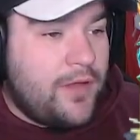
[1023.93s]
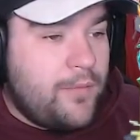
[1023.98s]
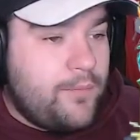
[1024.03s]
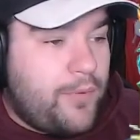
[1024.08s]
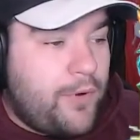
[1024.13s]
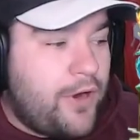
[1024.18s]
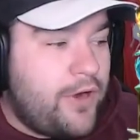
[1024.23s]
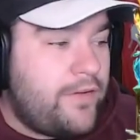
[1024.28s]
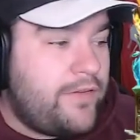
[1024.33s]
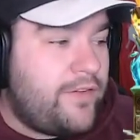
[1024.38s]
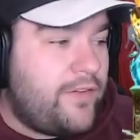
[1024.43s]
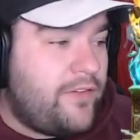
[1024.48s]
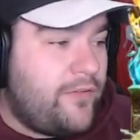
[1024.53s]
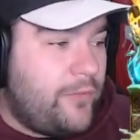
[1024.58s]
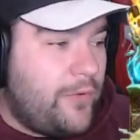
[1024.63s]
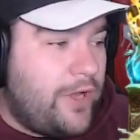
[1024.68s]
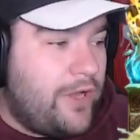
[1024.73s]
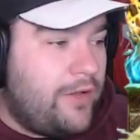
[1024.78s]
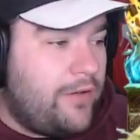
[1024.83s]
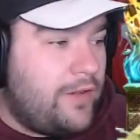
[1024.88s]
Bonus as
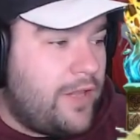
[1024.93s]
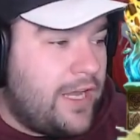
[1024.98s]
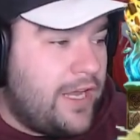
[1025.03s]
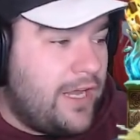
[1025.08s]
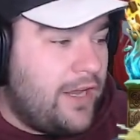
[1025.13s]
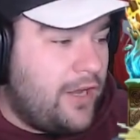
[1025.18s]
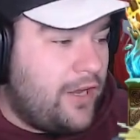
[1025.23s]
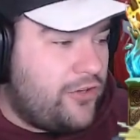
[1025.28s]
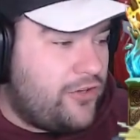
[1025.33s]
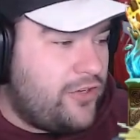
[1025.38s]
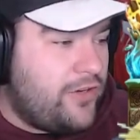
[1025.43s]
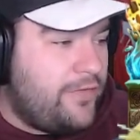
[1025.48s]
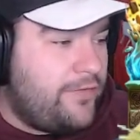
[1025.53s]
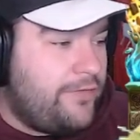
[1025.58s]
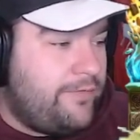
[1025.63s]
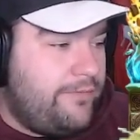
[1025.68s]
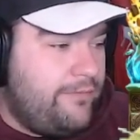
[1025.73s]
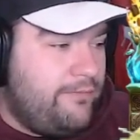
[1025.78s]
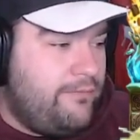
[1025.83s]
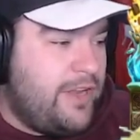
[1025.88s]
well, I should have
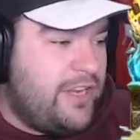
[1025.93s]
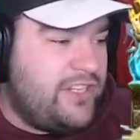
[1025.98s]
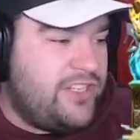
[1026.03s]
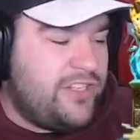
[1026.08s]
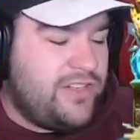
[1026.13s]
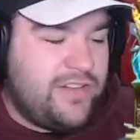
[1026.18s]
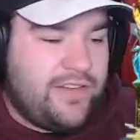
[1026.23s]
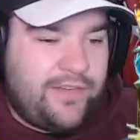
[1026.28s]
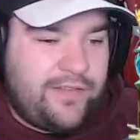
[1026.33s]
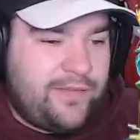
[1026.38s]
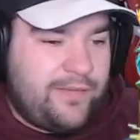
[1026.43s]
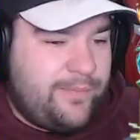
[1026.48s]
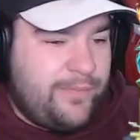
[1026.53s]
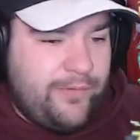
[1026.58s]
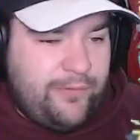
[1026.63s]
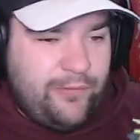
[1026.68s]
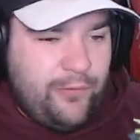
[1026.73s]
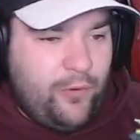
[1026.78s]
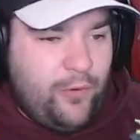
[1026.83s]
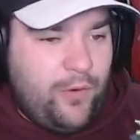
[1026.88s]
mentioned this
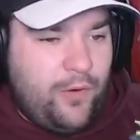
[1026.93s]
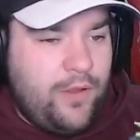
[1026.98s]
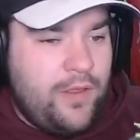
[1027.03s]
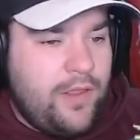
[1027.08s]
before.